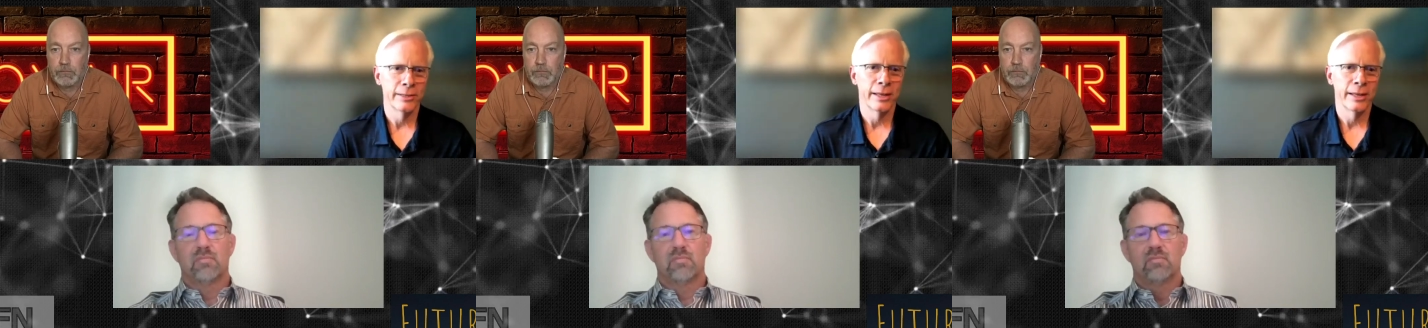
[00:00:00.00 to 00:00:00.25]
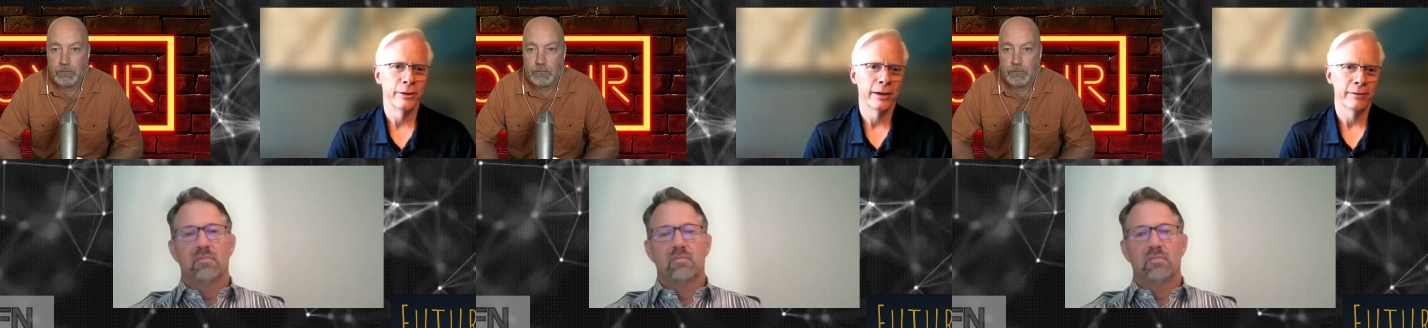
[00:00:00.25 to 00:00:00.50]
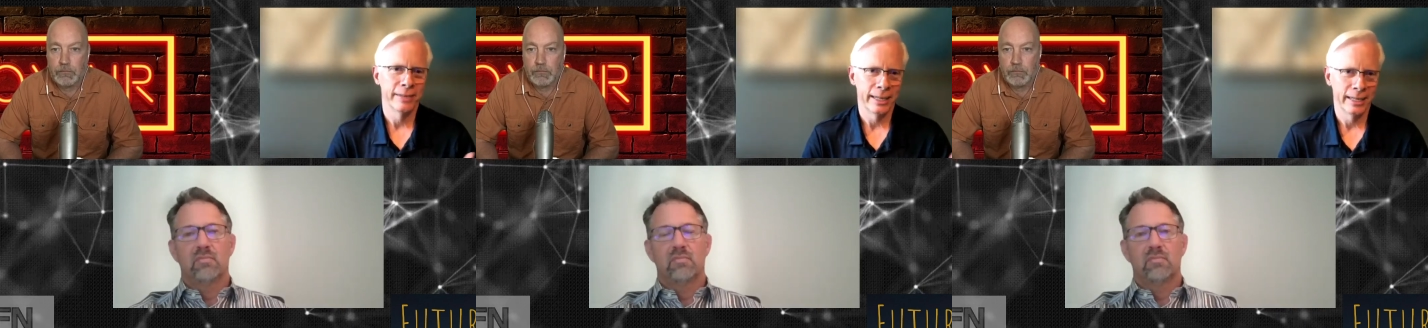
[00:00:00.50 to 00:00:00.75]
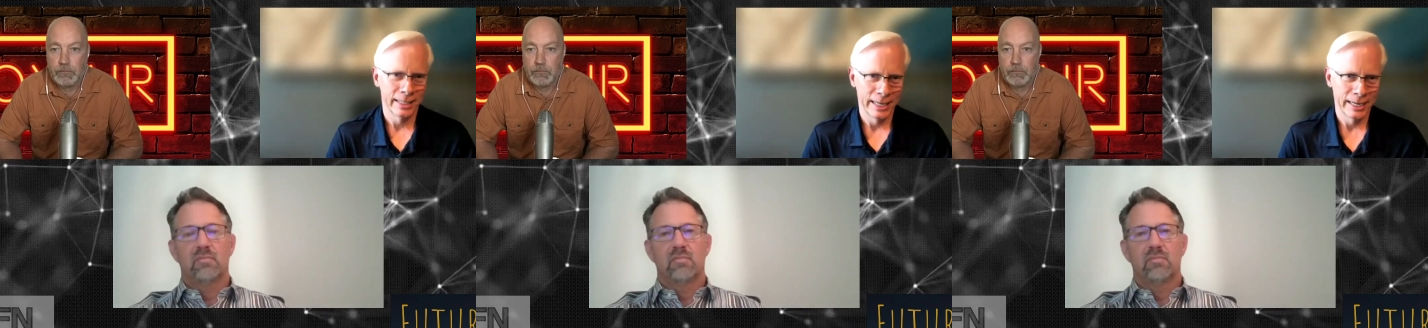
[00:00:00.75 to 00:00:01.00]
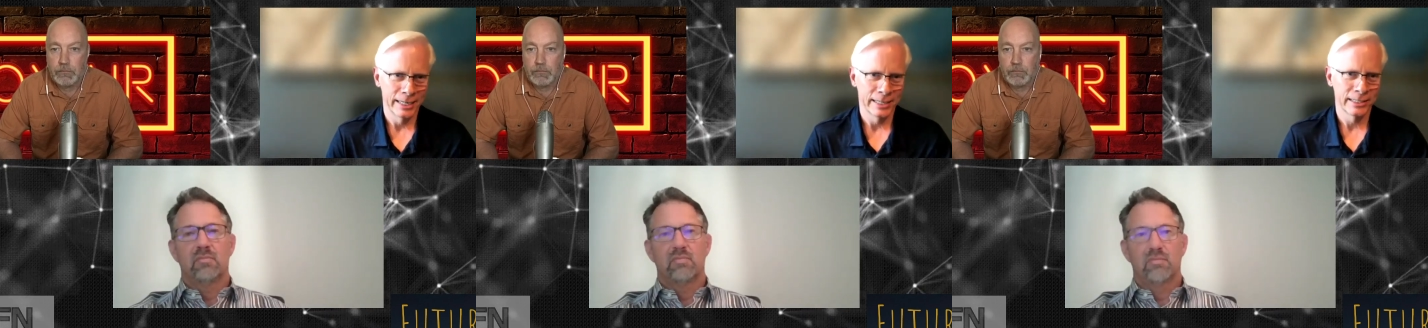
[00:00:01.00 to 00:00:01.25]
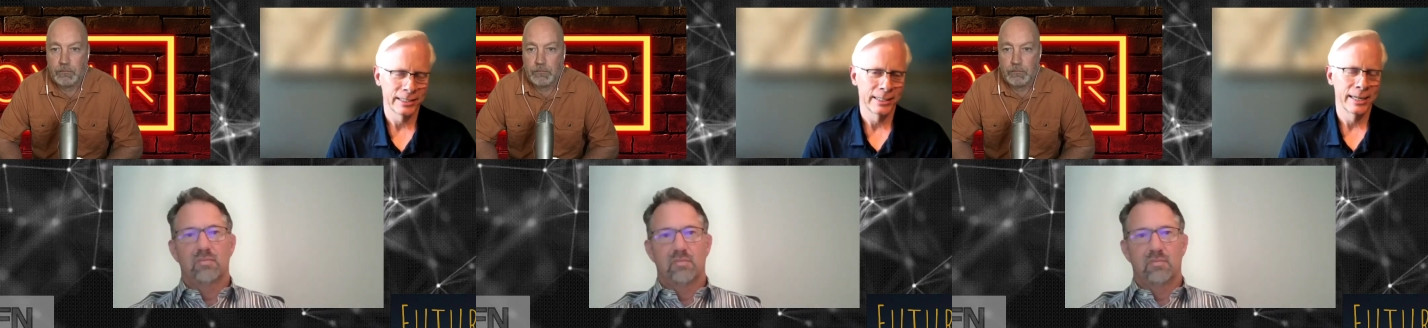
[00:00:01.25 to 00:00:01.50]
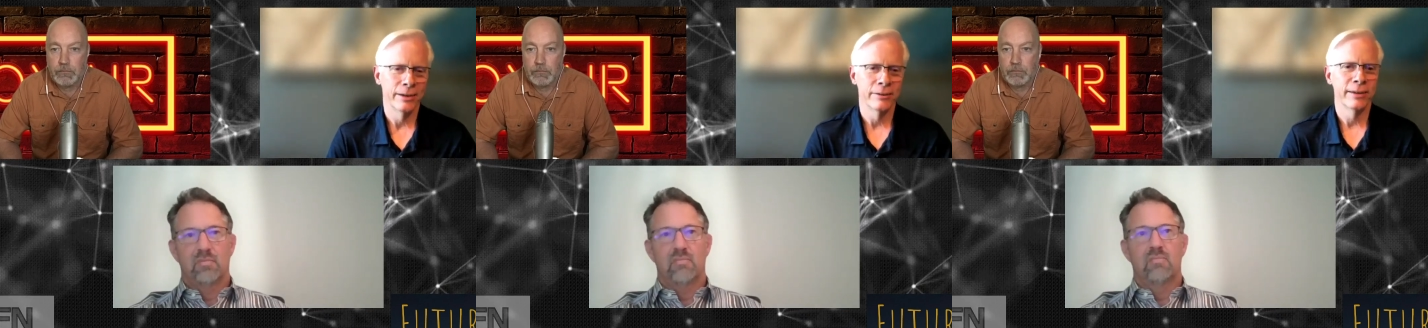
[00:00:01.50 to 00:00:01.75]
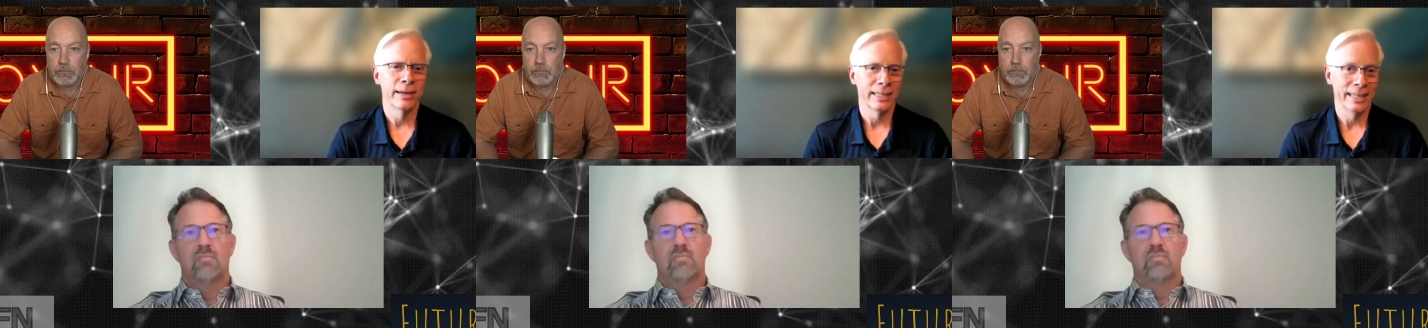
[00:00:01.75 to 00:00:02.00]
Speaker 1: and then you have data lakes, and now
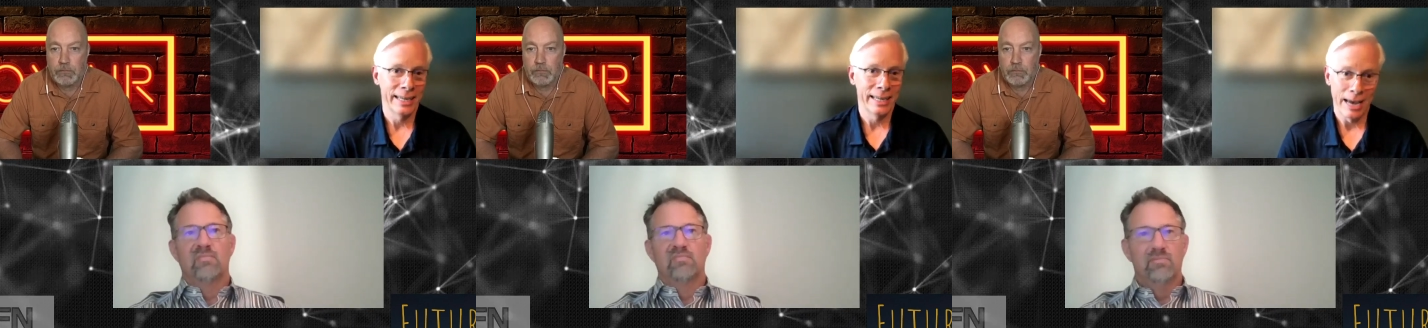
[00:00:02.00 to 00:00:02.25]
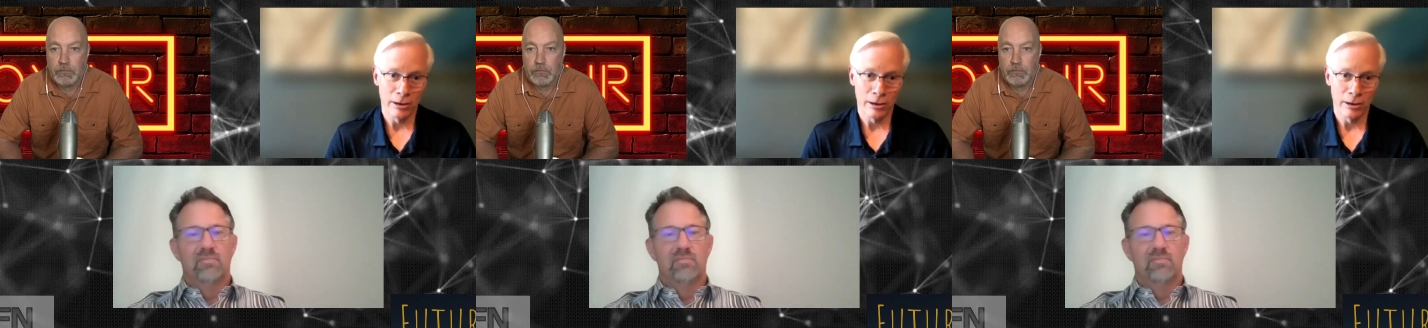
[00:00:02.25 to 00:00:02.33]
you've got lake